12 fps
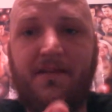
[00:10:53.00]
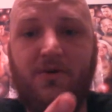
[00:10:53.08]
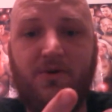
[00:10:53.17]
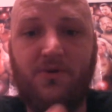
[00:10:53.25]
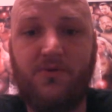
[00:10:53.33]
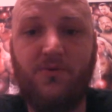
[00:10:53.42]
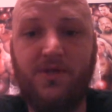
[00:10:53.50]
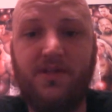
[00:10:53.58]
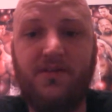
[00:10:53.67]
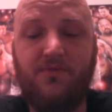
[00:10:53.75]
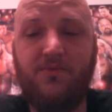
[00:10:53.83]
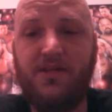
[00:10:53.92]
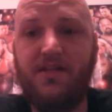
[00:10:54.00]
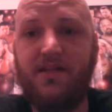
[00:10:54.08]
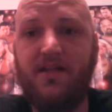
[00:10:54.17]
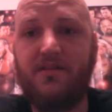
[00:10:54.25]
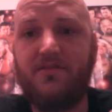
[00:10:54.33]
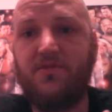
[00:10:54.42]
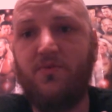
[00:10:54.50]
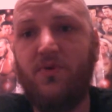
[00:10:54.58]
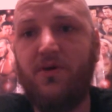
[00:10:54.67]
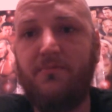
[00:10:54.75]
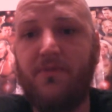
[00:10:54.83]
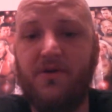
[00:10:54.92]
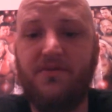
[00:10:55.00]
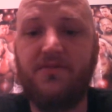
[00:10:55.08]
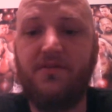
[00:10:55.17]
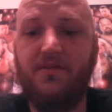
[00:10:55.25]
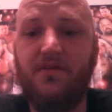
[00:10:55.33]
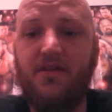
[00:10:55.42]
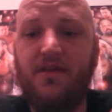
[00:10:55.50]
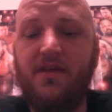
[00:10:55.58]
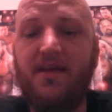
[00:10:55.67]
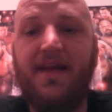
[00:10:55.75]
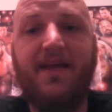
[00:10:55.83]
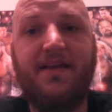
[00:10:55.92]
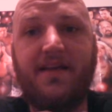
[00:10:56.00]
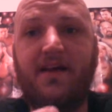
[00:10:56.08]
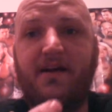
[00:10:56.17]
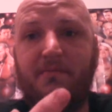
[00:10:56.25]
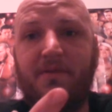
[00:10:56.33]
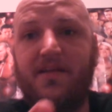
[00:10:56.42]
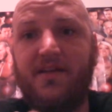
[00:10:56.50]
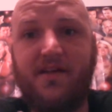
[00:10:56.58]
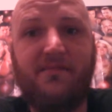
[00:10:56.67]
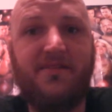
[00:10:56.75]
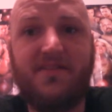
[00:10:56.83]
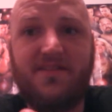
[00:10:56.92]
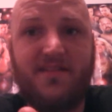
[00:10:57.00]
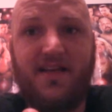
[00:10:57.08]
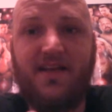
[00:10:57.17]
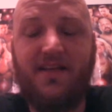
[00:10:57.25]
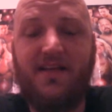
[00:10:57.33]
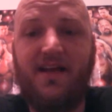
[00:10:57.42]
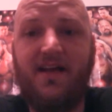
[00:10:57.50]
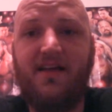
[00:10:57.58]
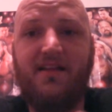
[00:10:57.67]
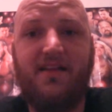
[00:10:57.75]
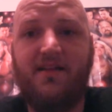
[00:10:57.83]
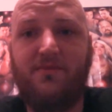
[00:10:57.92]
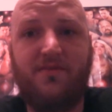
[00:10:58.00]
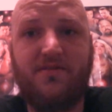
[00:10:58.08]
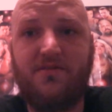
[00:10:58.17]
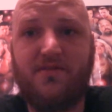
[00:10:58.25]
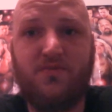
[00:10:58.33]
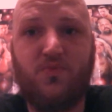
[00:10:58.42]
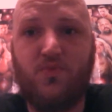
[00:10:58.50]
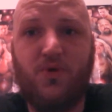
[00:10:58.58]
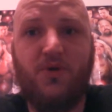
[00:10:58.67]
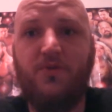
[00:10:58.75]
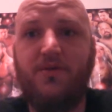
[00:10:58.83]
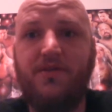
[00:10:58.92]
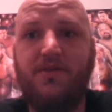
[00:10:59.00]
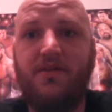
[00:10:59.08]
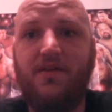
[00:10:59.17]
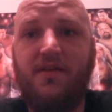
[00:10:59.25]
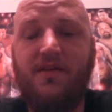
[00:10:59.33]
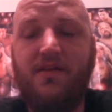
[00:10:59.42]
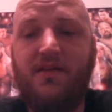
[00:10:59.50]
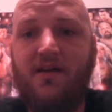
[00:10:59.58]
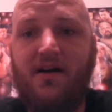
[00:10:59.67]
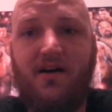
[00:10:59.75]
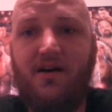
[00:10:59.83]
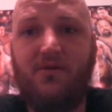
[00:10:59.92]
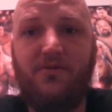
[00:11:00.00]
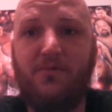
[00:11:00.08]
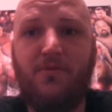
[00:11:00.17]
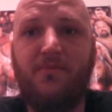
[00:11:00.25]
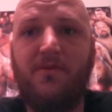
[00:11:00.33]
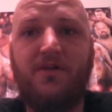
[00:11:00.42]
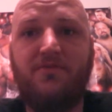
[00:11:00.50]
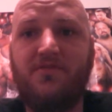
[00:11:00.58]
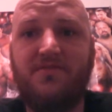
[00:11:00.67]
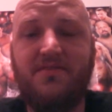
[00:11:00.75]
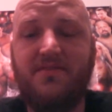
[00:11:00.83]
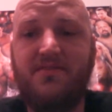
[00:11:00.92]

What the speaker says: or really lost to 1 person, and got beat up the second night, it would have just ruined all the promotions and